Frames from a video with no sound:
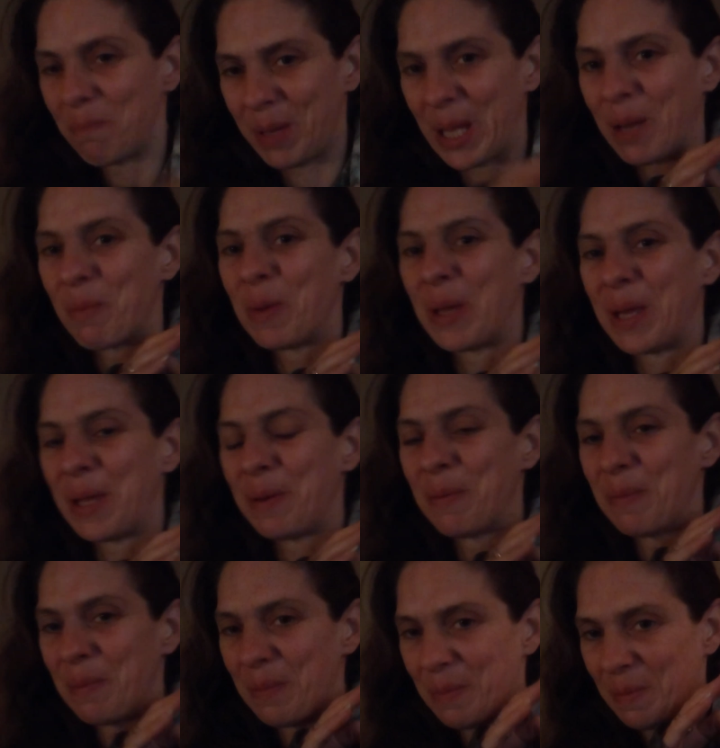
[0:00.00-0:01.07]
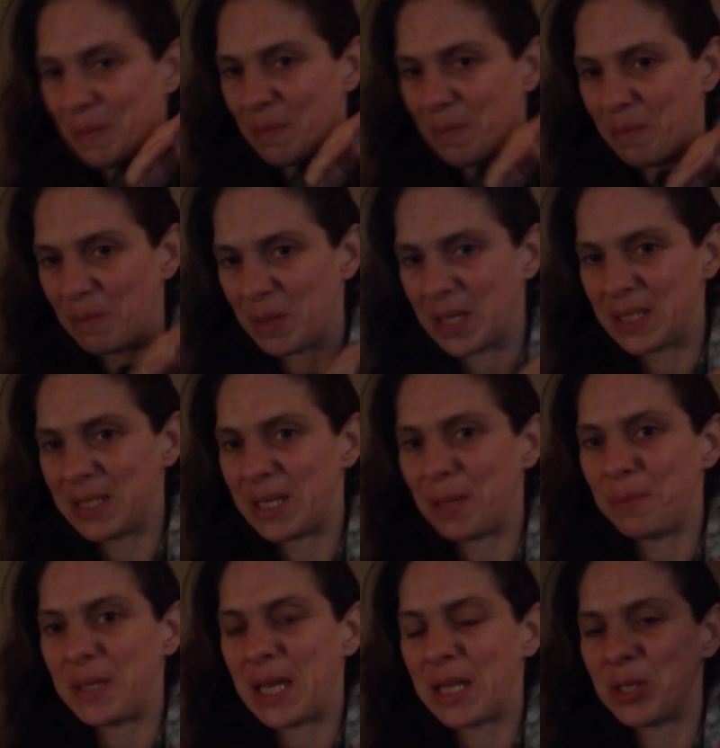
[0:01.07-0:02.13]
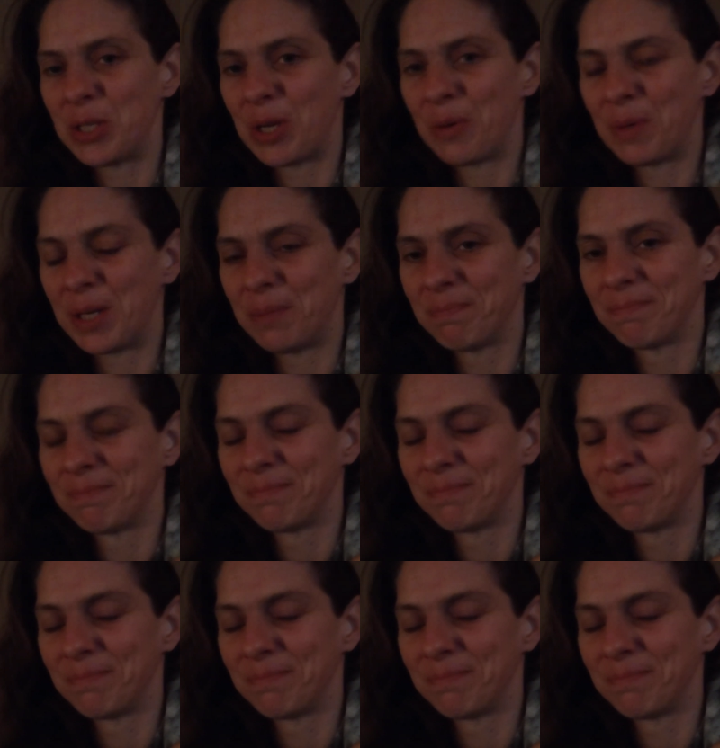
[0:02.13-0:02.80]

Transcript: Pam and my stepdad show up.